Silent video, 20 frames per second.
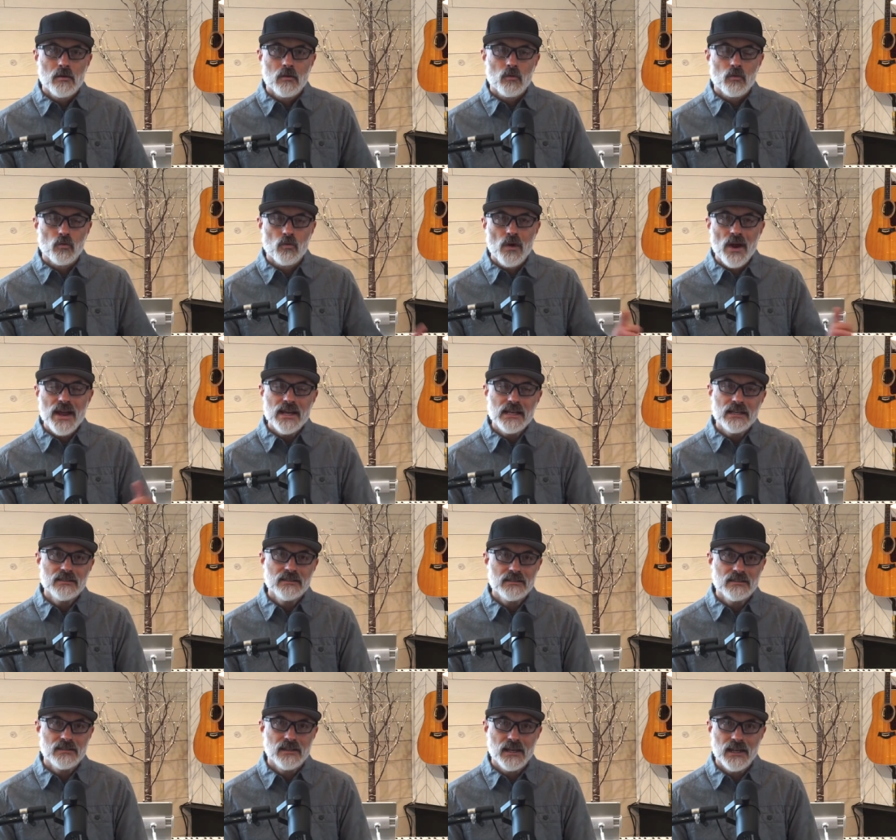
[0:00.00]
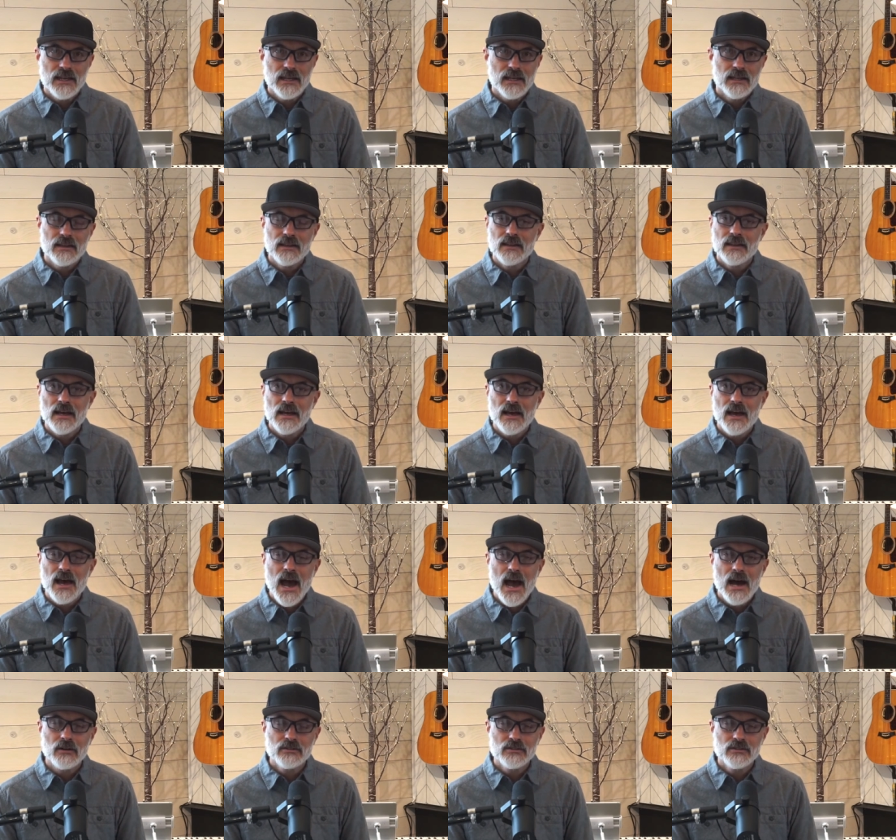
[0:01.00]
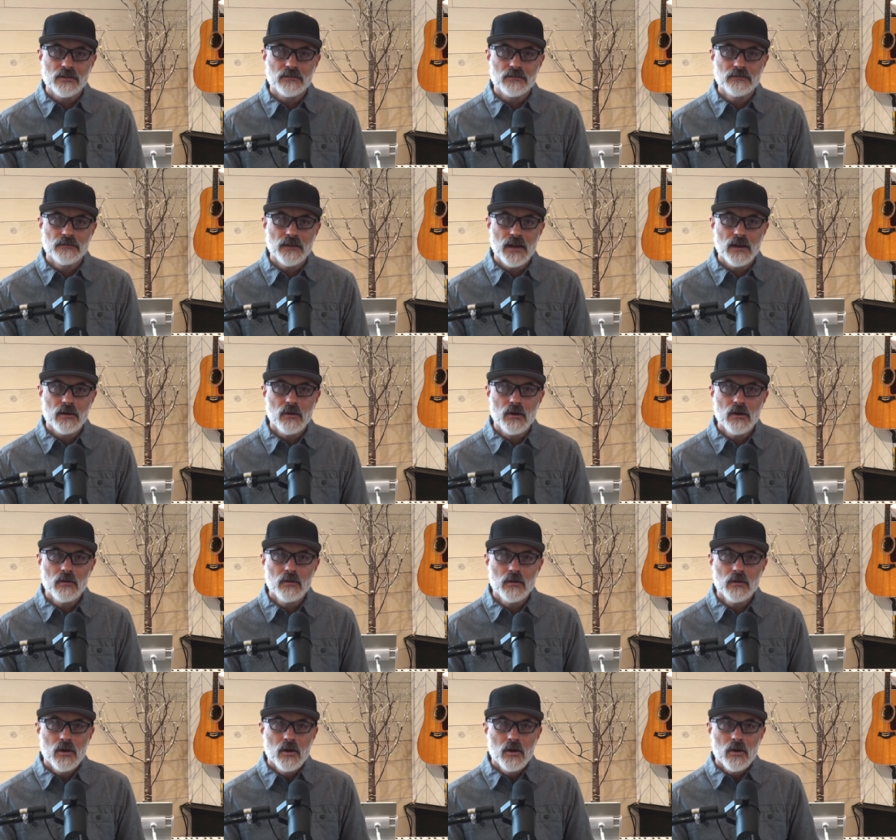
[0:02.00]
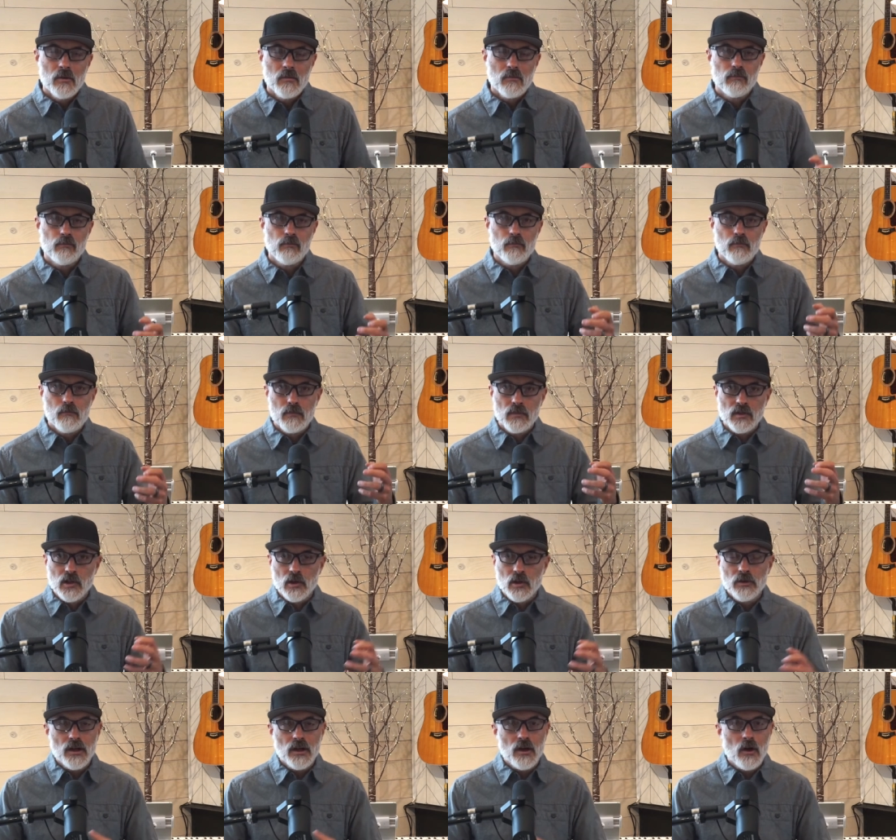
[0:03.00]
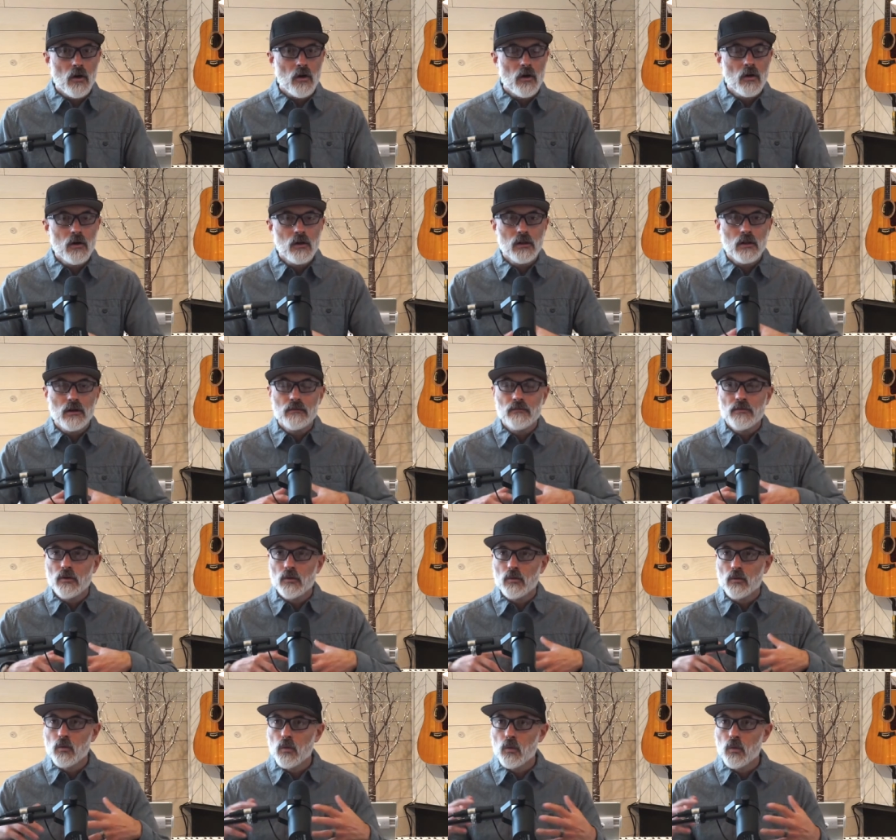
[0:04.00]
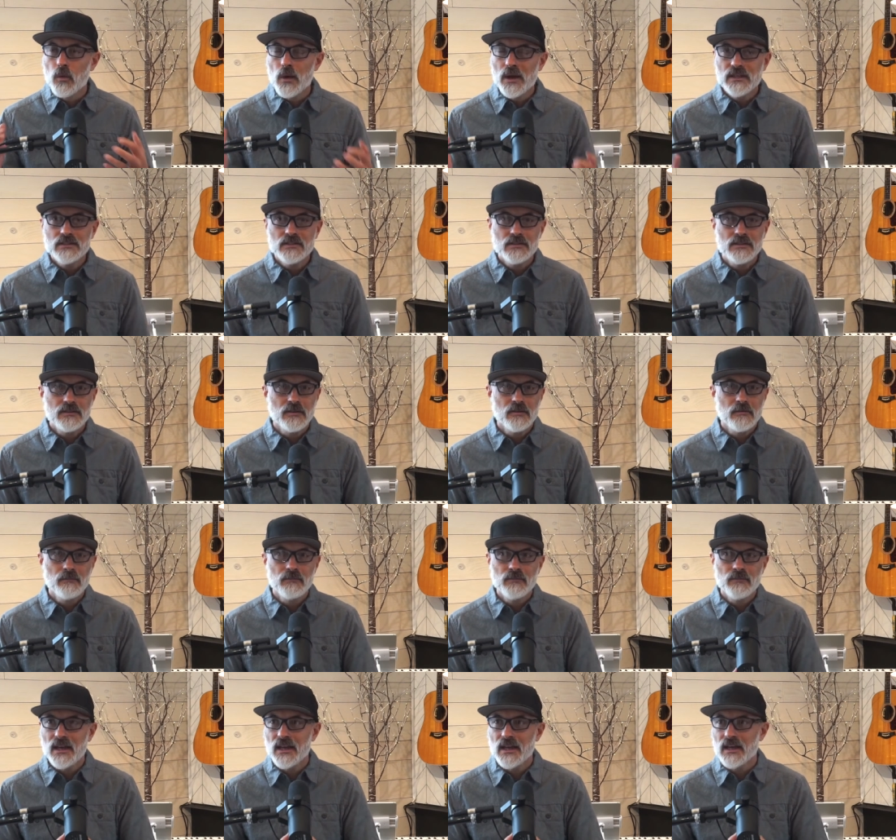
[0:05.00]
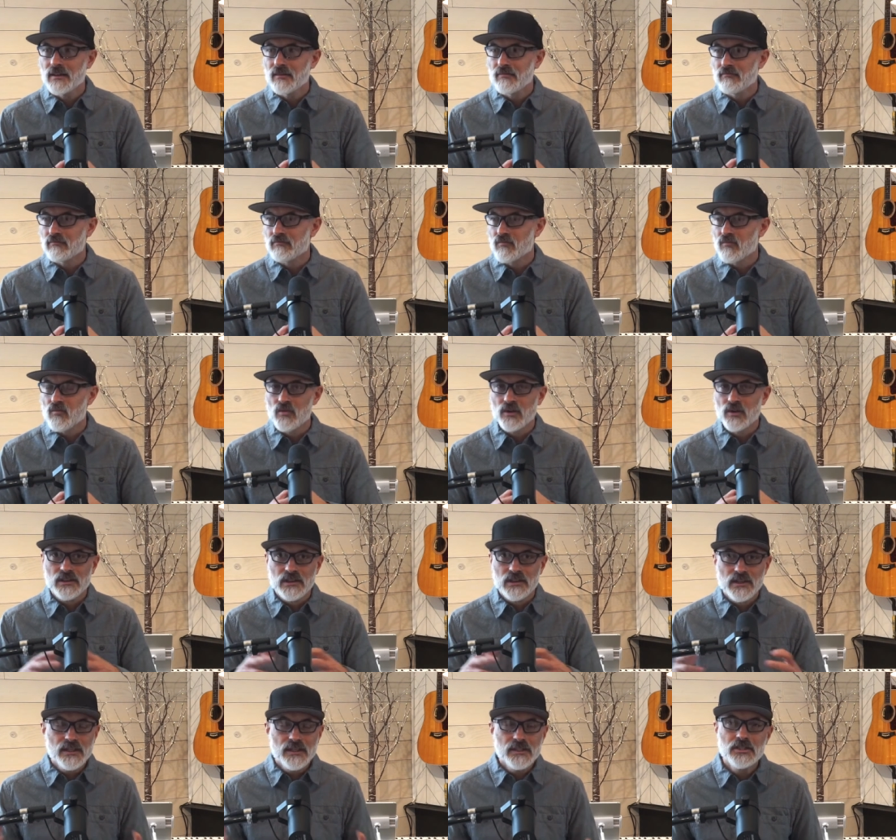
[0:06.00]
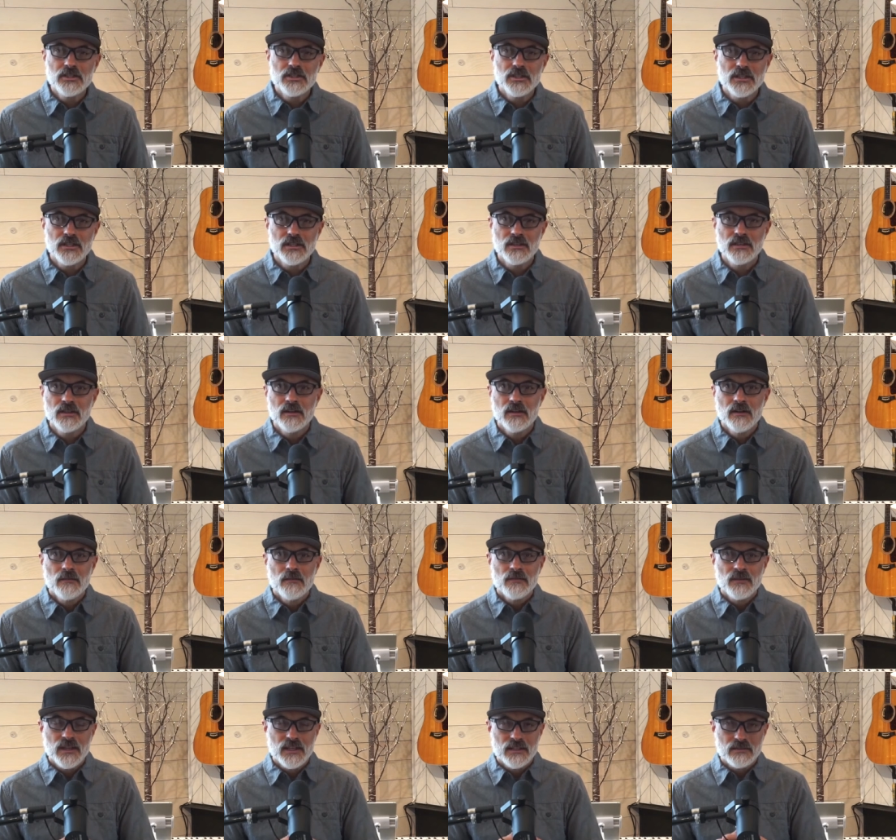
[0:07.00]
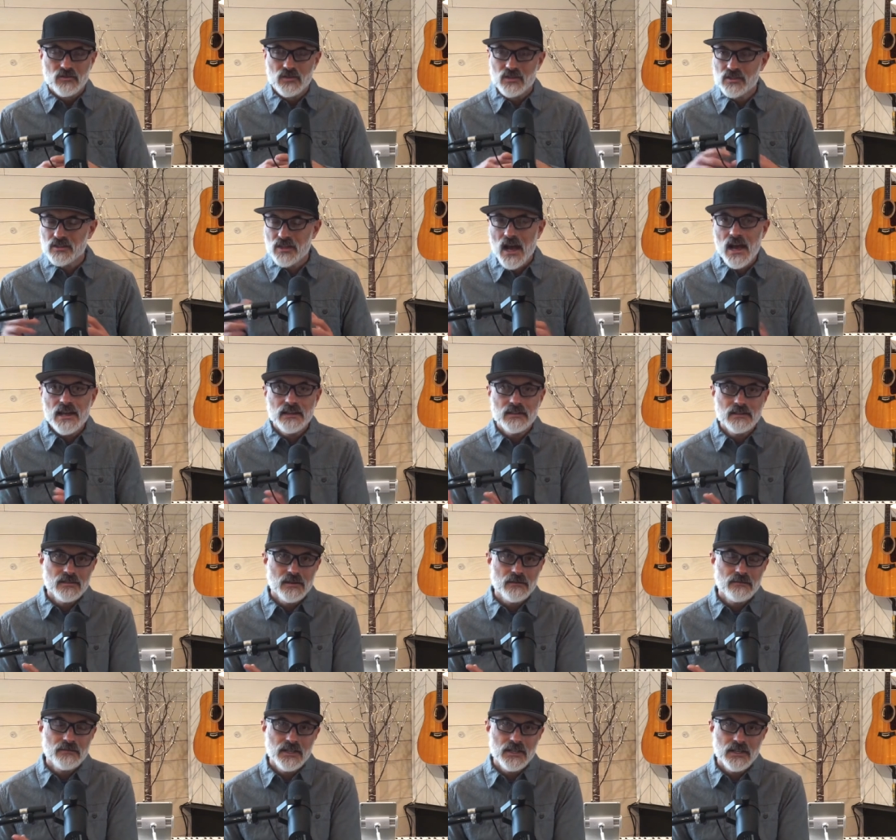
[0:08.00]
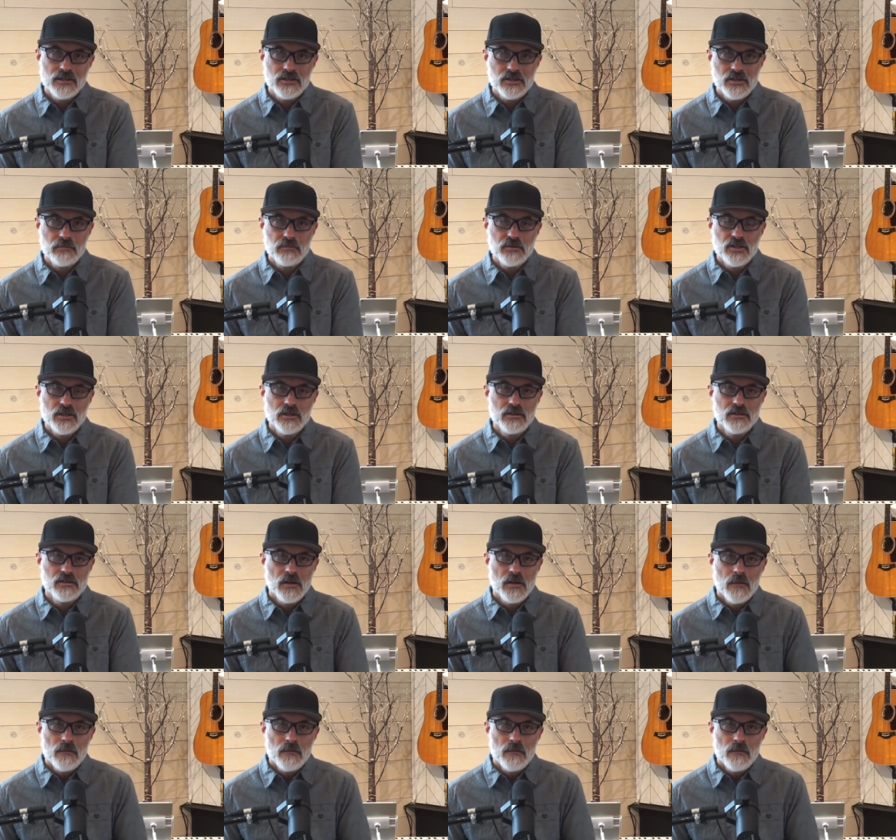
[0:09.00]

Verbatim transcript: raised in the house of Pharaoh, learning all of the wisdom and religion and science of the Egyptians,